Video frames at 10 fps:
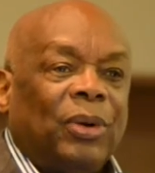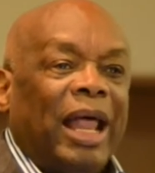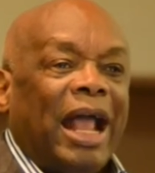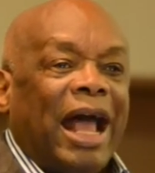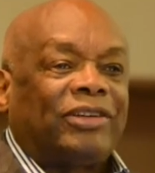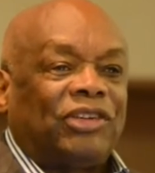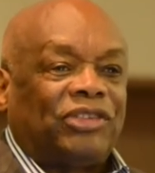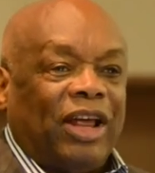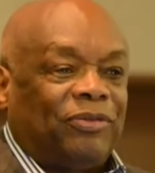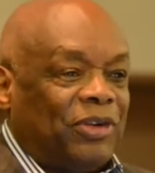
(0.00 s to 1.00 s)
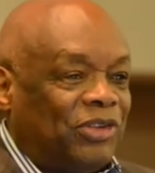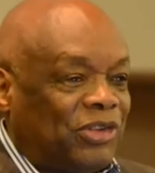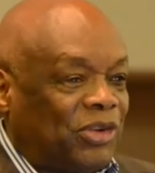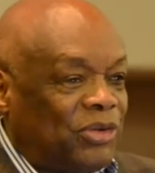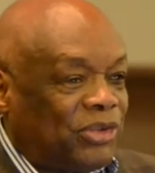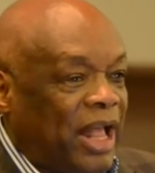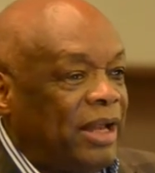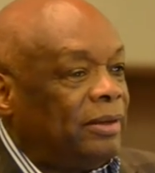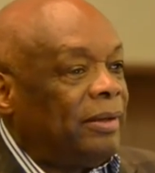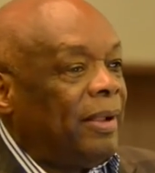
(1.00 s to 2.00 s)
Well, I got to San Francisco
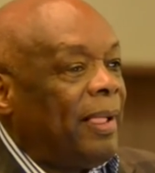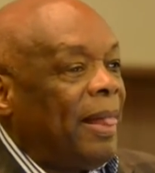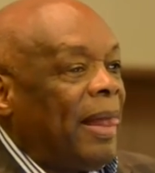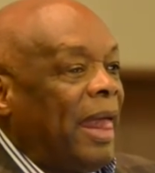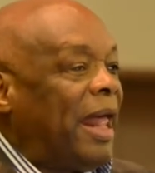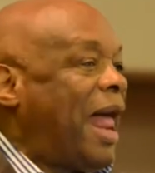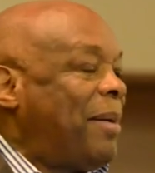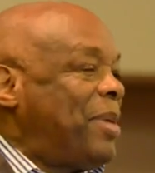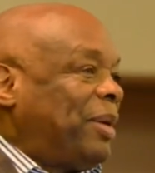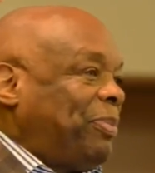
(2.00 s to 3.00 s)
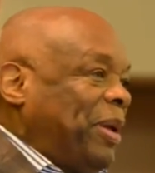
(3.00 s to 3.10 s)
State. And I met